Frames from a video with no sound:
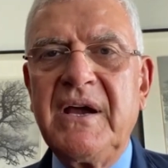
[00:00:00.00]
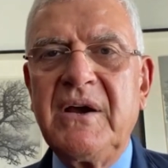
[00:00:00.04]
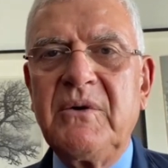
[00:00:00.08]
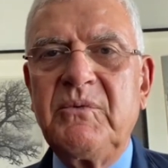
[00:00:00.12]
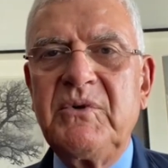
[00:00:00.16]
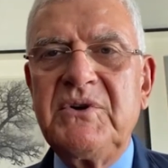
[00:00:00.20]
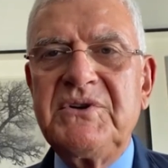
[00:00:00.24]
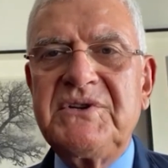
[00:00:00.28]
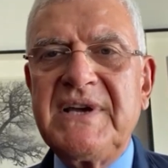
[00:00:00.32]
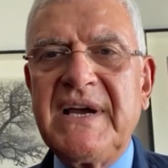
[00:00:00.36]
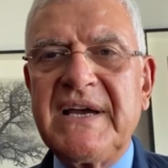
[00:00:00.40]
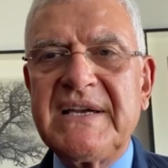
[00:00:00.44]

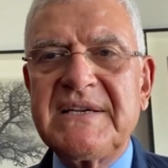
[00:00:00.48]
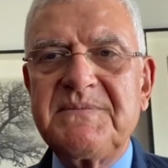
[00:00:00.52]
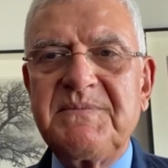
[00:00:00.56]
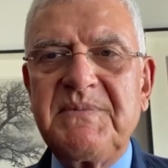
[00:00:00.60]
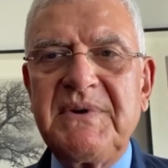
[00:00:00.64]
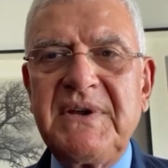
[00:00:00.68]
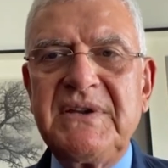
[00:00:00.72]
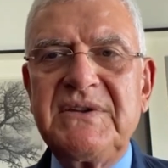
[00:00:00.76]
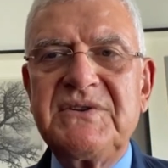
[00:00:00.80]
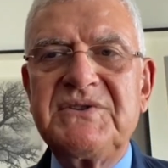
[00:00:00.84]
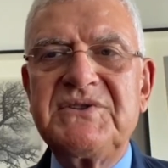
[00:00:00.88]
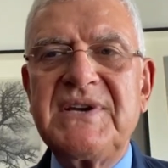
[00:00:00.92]
which has
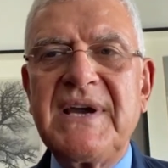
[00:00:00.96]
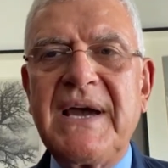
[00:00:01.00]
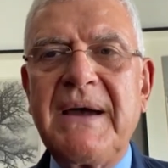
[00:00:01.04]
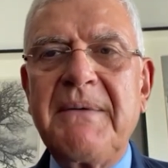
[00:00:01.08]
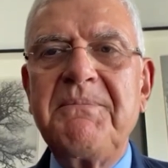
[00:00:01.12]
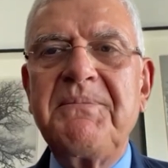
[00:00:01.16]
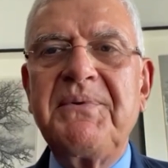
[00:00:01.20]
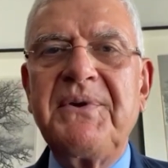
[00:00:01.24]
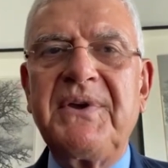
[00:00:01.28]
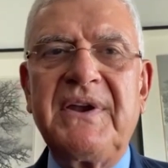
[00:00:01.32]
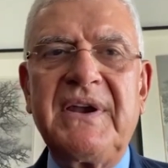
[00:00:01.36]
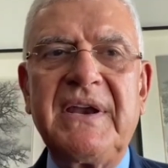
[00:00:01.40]
been
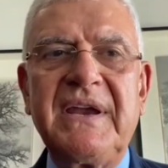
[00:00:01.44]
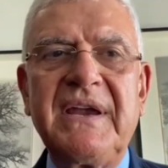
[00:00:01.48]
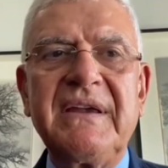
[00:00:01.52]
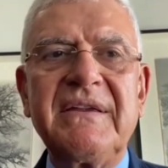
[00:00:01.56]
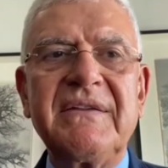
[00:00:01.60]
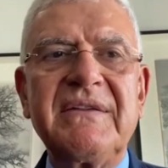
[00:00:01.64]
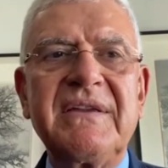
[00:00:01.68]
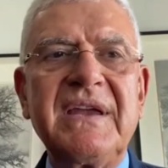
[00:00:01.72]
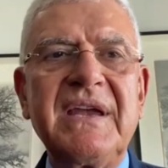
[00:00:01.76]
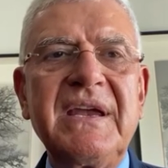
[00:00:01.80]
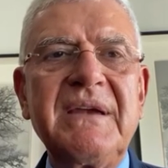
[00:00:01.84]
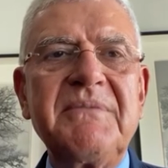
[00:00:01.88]

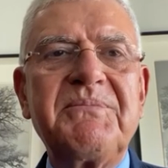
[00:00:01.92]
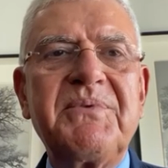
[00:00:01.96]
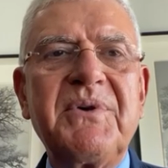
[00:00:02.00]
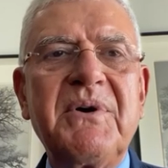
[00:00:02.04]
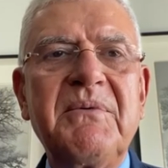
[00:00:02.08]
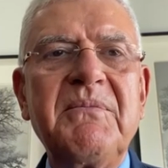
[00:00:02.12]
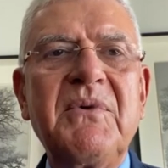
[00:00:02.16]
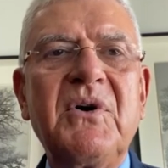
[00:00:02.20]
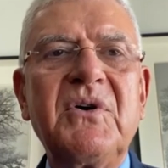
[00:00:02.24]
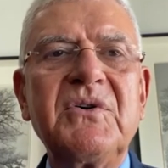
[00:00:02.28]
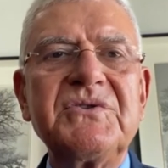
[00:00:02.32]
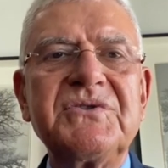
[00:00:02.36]
championing the
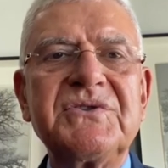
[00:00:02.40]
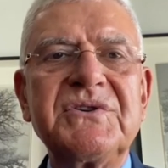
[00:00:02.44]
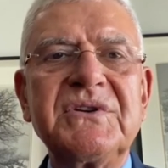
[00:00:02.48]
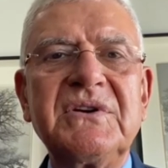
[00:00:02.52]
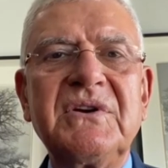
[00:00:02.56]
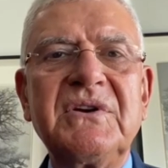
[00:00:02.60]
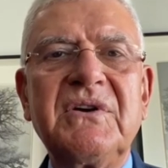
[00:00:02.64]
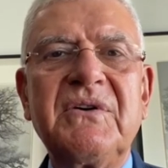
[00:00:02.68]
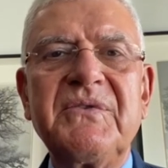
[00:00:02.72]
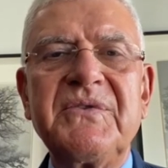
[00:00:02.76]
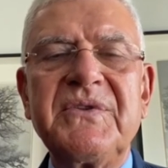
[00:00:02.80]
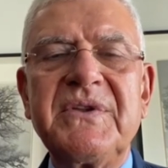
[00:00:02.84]

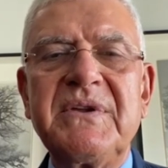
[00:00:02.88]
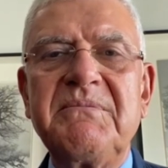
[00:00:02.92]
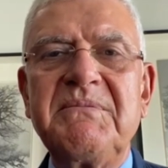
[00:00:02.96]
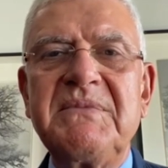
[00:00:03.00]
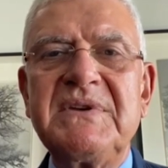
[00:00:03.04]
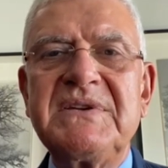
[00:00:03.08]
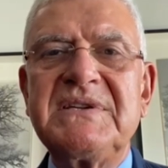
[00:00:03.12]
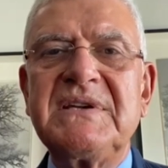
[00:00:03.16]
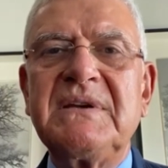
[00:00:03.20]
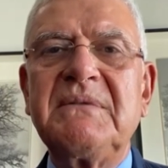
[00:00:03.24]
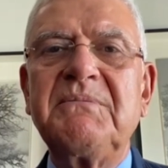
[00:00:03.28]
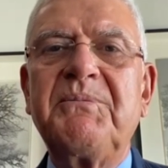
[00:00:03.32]
promotion of the
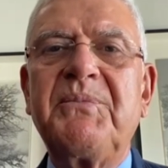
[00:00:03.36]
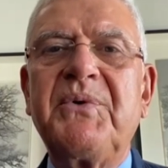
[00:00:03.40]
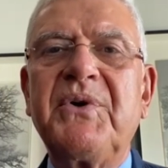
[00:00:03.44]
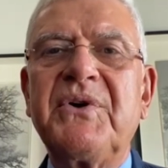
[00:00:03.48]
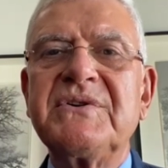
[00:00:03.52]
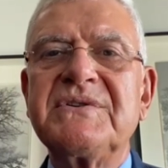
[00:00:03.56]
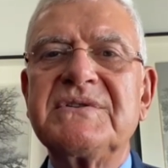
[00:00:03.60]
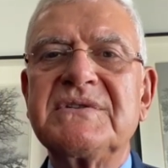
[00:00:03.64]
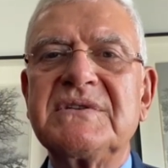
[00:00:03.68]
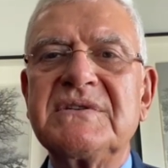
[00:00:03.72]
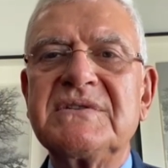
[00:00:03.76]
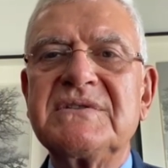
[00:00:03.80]
missing
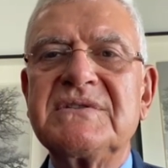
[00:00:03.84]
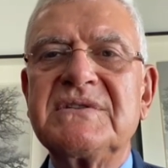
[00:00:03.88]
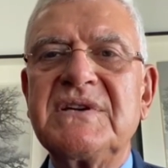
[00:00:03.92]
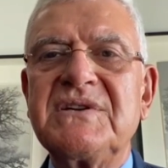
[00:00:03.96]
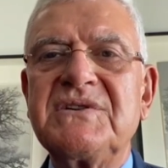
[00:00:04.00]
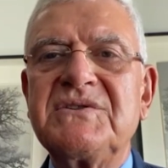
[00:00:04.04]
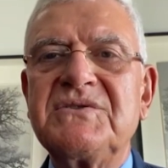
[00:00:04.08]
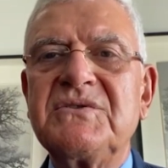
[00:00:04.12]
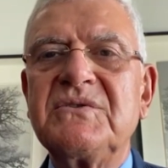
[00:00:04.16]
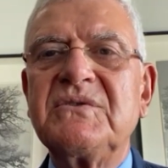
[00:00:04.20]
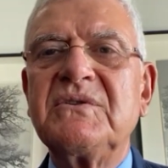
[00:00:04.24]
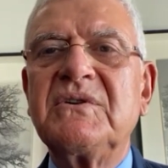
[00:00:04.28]
persons
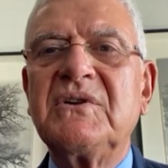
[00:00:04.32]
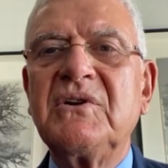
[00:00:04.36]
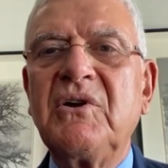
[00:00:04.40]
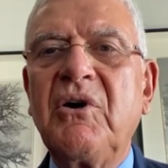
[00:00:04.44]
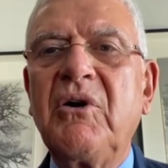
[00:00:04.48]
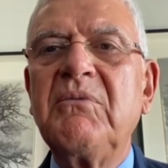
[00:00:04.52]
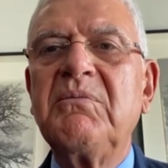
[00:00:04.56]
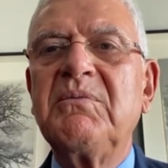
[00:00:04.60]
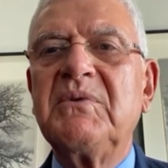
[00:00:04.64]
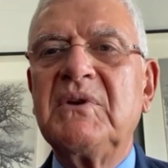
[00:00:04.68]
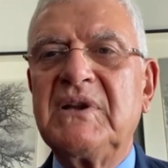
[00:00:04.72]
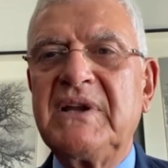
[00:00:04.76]
issue
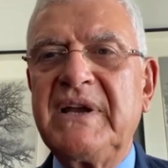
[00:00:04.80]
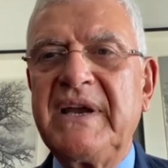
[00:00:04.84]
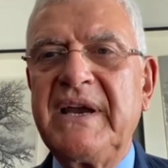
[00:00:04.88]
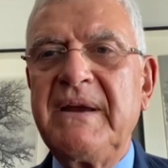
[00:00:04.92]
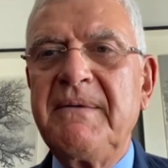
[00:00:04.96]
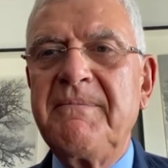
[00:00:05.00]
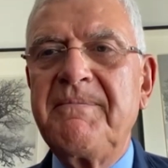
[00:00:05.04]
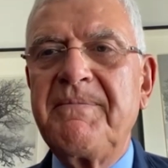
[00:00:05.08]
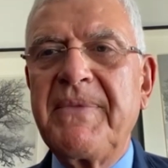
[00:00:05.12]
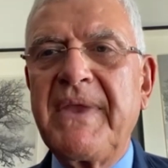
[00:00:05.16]
globally,